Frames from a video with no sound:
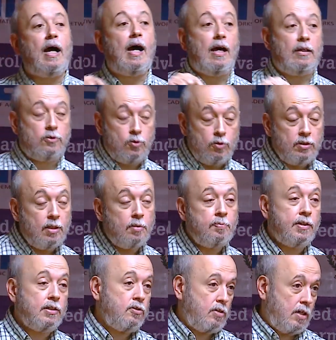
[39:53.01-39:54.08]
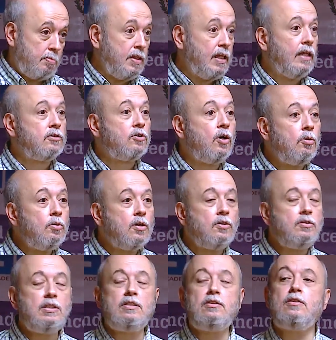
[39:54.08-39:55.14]
at room temperature, at cold
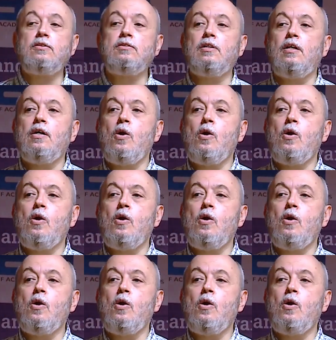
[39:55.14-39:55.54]
conditions,